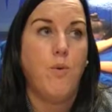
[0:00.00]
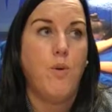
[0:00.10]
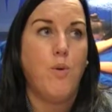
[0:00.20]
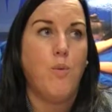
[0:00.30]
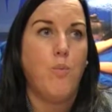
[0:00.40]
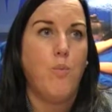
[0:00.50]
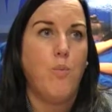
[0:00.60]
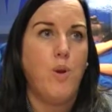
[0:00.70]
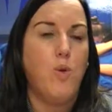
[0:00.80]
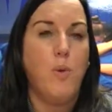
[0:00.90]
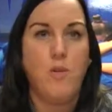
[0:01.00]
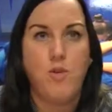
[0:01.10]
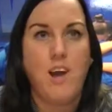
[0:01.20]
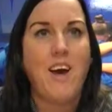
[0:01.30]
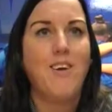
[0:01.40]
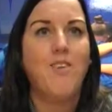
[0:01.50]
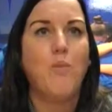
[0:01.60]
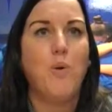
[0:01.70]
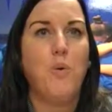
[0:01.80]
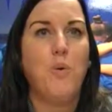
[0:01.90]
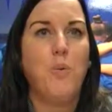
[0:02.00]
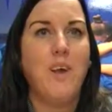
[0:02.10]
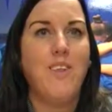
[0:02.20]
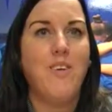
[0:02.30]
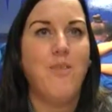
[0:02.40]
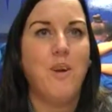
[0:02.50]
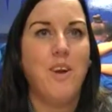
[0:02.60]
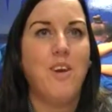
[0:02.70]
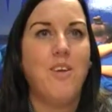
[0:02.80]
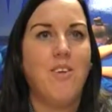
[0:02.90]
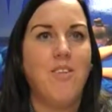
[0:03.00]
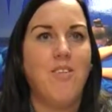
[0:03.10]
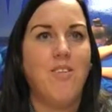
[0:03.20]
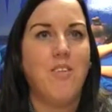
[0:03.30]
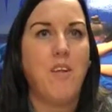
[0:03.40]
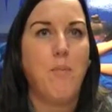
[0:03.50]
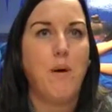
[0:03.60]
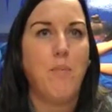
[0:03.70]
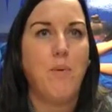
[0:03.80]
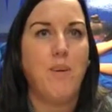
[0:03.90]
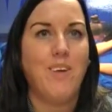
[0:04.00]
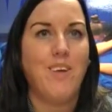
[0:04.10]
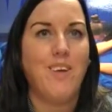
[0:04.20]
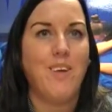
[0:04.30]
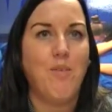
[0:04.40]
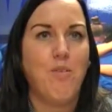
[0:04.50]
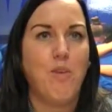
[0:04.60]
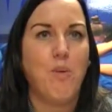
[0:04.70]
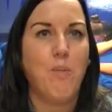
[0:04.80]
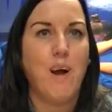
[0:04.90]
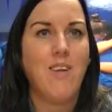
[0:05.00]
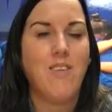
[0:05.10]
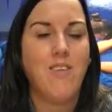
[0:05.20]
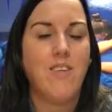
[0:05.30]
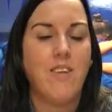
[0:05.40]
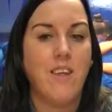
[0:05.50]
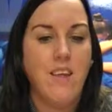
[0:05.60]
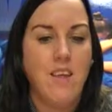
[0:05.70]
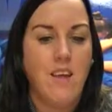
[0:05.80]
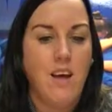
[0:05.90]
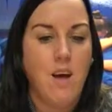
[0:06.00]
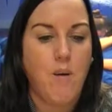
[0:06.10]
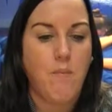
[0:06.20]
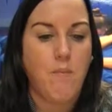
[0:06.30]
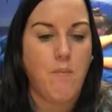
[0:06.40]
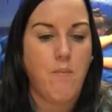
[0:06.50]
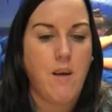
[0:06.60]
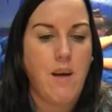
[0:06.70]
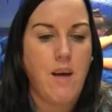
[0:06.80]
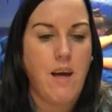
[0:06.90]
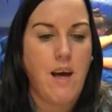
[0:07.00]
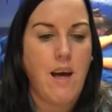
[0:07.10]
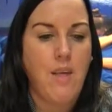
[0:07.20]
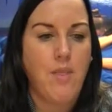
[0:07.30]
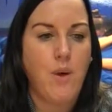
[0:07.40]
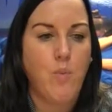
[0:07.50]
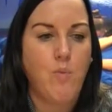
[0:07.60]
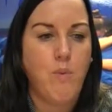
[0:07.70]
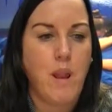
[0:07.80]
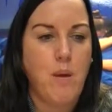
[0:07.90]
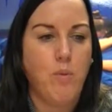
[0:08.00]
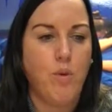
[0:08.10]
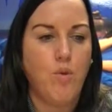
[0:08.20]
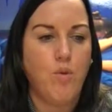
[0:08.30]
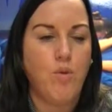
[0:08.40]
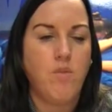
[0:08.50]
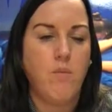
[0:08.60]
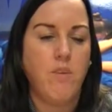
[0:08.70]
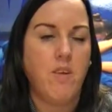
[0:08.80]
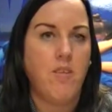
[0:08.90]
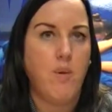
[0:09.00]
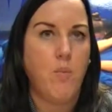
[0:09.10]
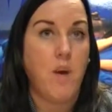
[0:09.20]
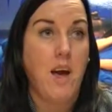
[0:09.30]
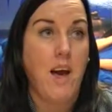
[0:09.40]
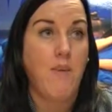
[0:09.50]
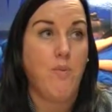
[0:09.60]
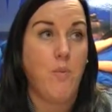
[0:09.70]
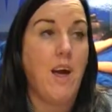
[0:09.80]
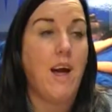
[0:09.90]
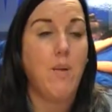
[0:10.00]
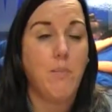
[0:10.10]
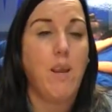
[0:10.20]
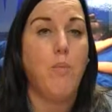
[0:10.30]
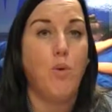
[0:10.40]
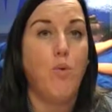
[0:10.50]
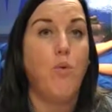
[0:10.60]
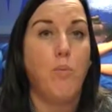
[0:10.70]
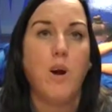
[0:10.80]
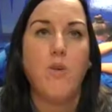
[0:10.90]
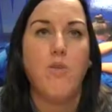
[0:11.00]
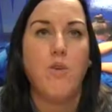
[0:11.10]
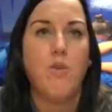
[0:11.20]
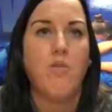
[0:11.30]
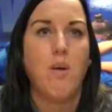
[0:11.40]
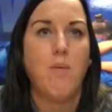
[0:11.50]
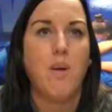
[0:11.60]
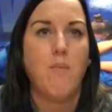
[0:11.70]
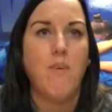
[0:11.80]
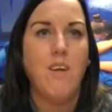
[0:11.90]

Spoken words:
you know, we know when they're tired and we know when they're ready to step up and give us a good practice. And I think we've been able to do some things that we hadn't been able to do prior to the UTEP game